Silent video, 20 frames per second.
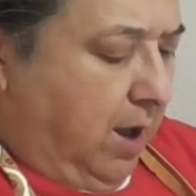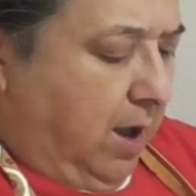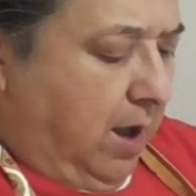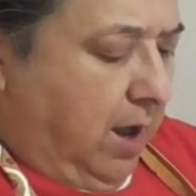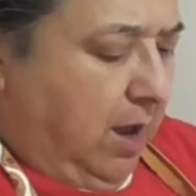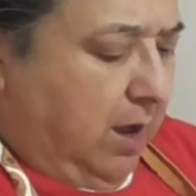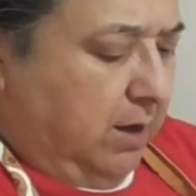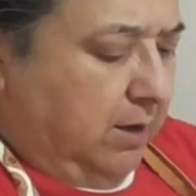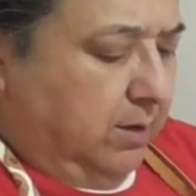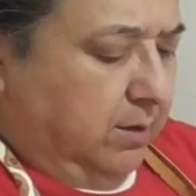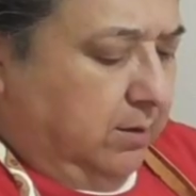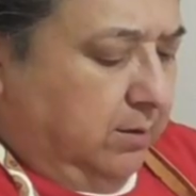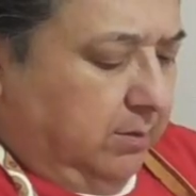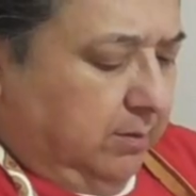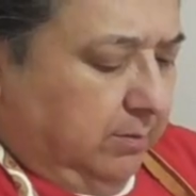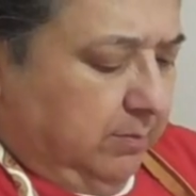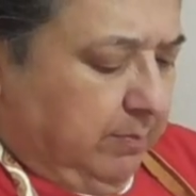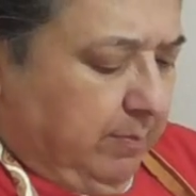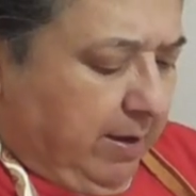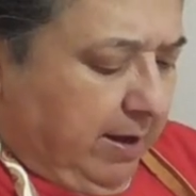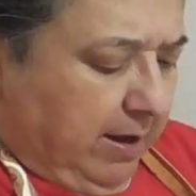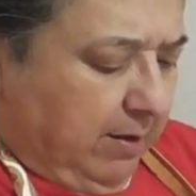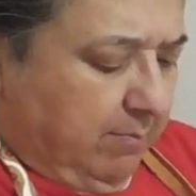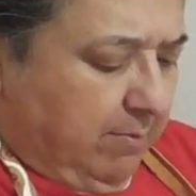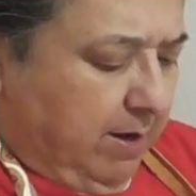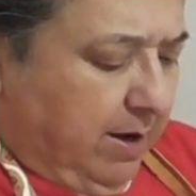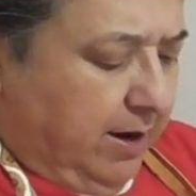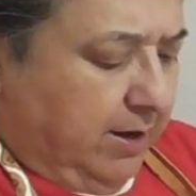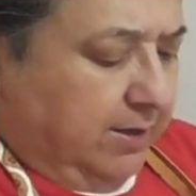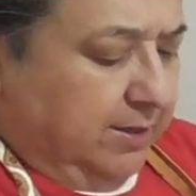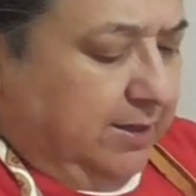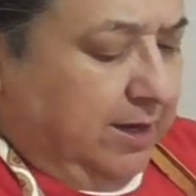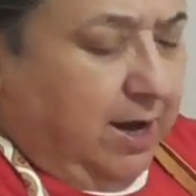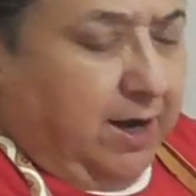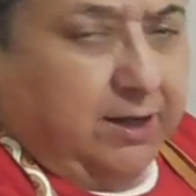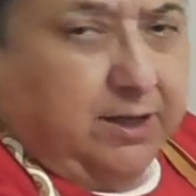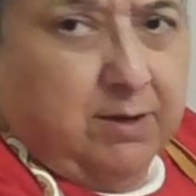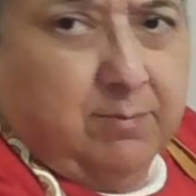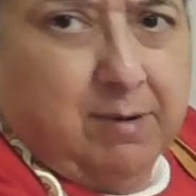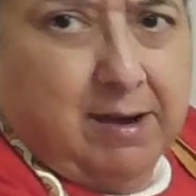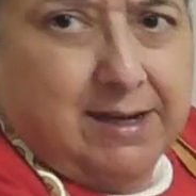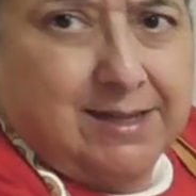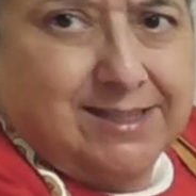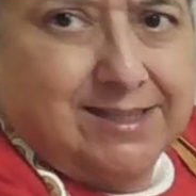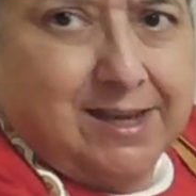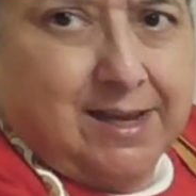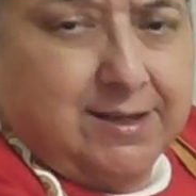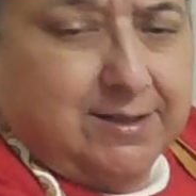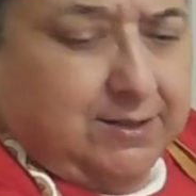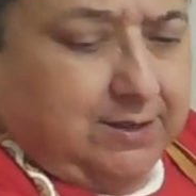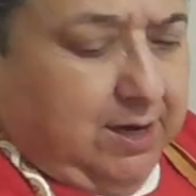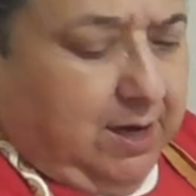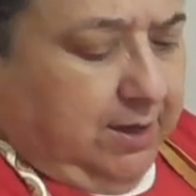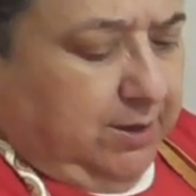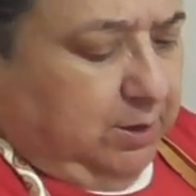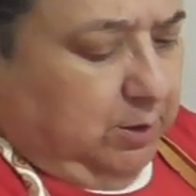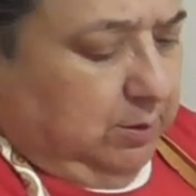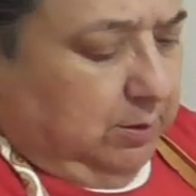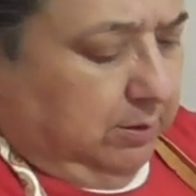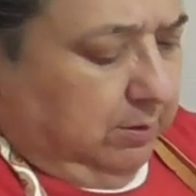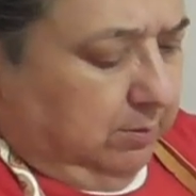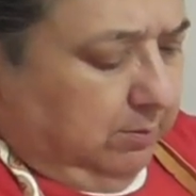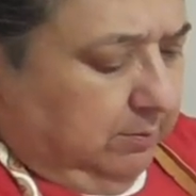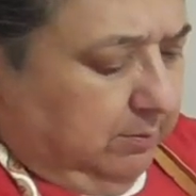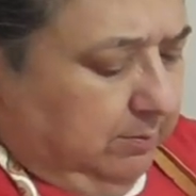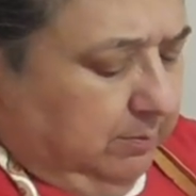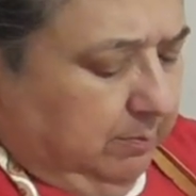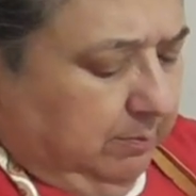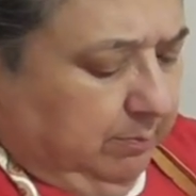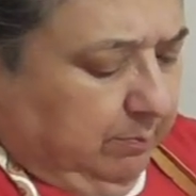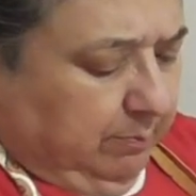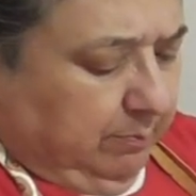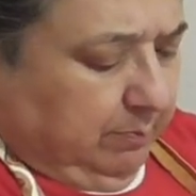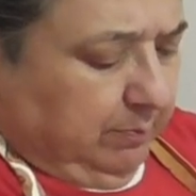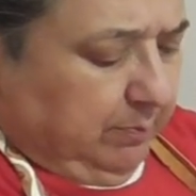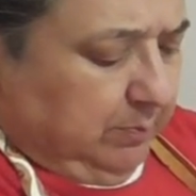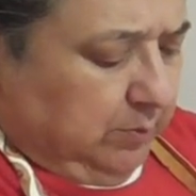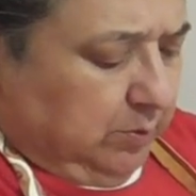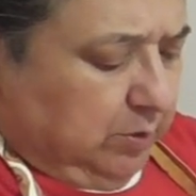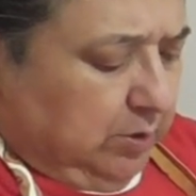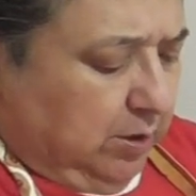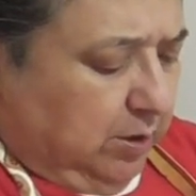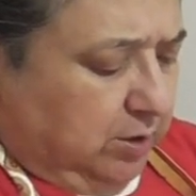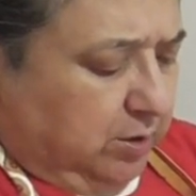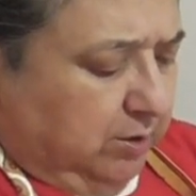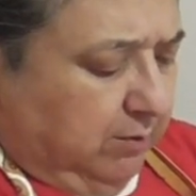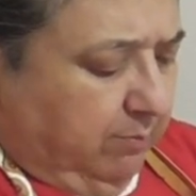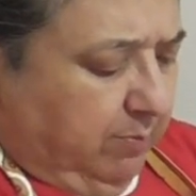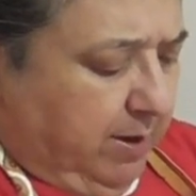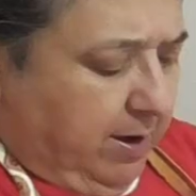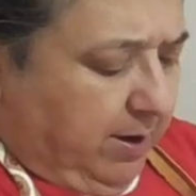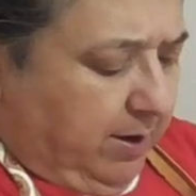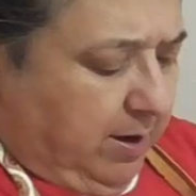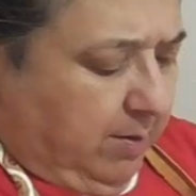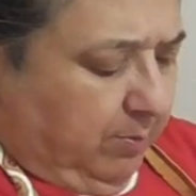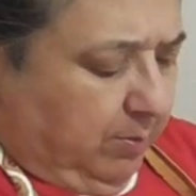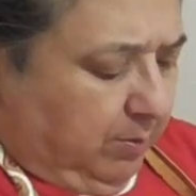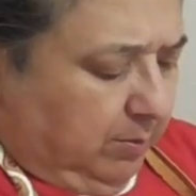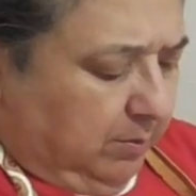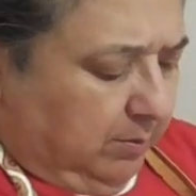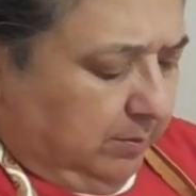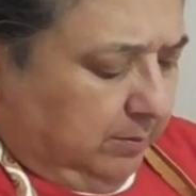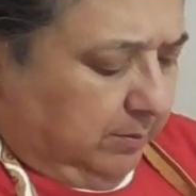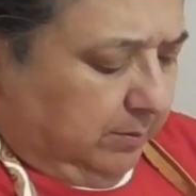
I made mine tiny bite-sized diced chunks of pineapple.